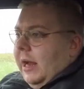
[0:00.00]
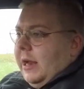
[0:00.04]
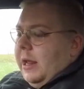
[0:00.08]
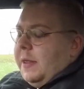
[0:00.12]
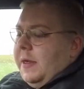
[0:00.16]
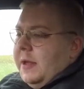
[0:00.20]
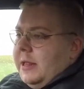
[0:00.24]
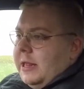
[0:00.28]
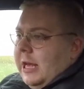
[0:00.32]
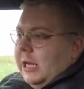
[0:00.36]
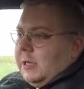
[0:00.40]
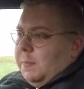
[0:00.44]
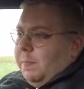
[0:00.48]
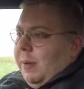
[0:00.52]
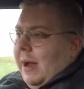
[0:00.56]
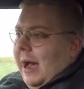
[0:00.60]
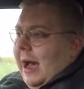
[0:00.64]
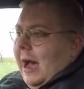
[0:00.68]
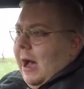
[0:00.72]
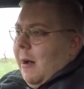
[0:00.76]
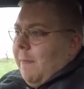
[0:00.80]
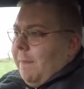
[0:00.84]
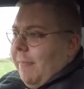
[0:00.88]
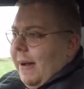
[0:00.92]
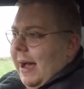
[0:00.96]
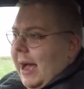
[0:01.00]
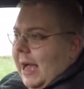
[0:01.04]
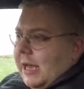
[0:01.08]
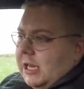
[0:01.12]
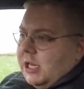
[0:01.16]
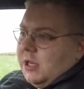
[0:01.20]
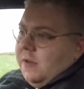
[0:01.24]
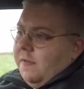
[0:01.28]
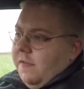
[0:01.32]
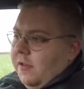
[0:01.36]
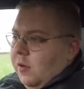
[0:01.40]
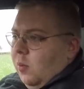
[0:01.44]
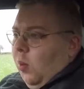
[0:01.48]
I think that's part and
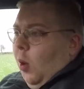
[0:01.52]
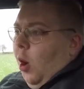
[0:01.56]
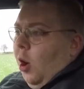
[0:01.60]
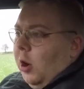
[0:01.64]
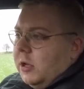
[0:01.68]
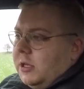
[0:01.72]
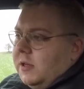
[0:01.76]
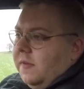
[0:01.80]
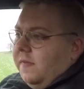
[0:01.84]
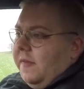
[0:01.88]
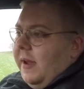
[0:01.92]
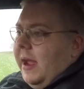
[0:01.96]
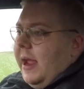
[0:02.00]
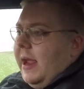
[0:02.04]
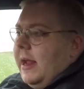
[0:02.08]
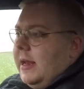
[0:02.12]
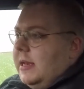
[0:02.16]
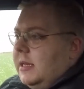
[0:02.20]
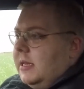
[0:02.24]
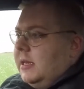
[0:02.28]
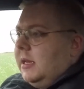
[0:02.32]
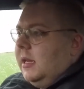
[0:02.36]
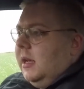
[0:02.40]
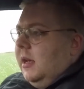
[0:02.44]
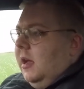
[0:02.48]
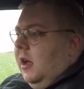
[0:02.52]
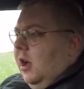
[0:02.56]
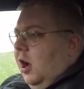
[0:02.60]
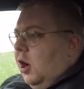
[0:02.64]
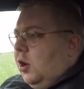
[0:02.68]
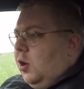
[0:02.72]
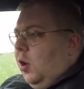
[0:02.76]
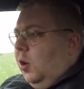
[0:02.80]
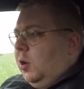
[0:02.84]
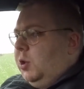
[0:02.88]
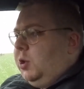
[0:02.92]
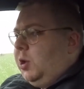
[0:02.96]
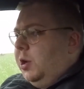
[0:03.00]
parcel of the water vanes and
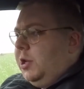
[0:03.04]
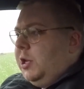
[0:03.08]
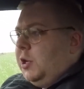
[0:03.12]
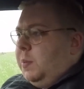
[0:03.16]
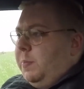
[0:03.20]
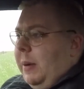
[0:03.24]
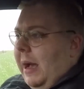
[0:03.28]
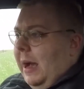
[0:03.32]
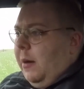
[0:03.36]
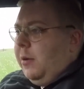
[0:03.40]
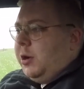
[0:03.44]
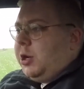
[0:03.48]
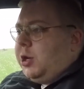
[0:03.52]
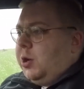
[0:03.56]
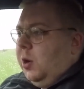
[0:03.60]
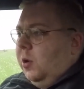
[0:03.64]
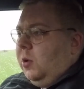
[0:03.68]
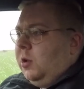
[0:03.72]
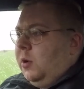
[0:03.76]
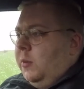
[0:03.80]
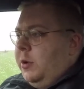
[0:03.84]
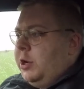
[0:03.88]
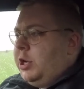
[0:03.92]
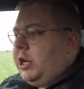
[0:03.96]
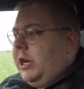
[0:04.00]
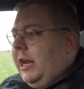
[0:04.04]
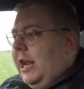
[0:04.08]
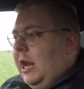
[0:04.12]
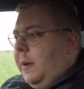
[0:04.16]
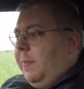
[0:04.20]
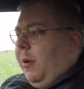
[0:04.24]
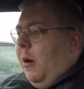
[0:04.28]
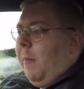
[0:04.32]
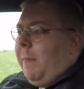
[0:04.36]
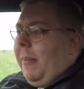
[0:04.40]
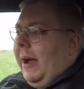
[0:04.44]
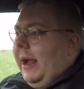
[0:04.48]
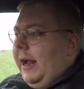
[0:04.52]
also this power shoulder, which I keep
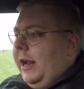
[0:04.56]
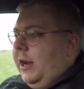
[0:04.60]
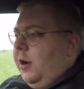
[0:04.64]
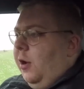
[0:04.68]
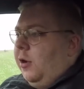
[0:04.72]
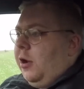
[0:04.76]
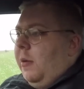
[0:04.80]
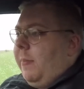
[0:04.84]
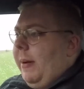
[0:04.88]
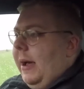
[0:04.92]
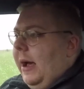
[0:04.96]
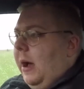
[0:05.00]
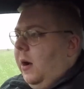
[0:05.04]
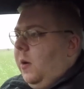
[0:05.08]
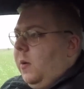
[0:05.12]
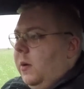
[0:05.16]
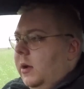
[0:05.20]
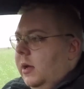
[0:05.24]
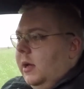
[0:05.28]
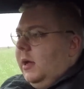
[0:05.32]
on banging on about.